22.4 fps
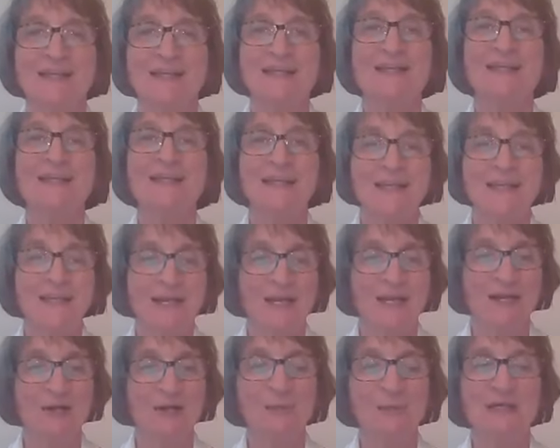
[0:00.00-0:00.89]
And here
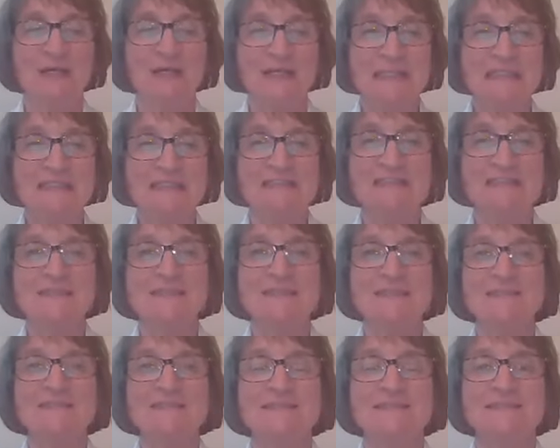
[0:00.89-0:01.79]
now at
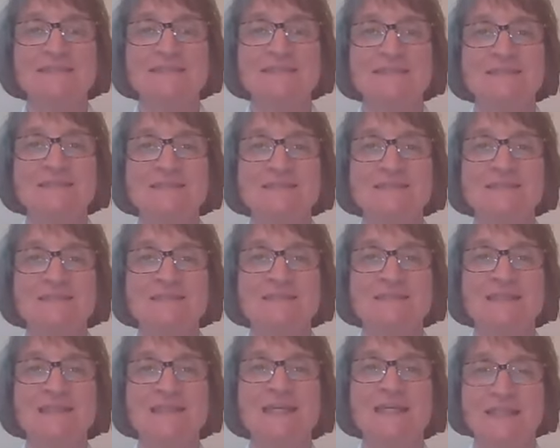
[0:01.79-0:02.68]
Easter,
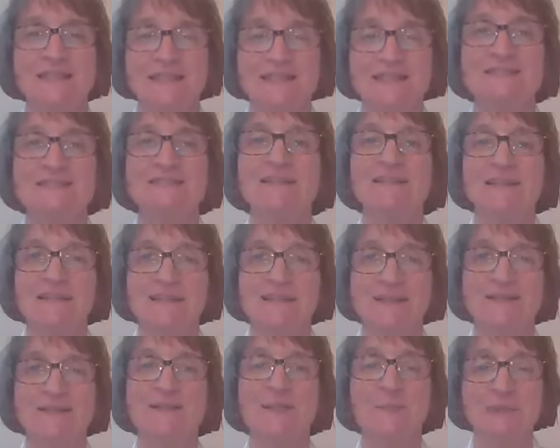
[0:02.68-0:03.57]
it's a
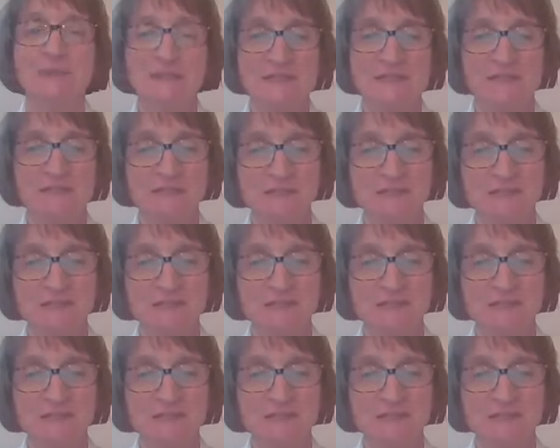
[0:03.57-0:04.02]
little bit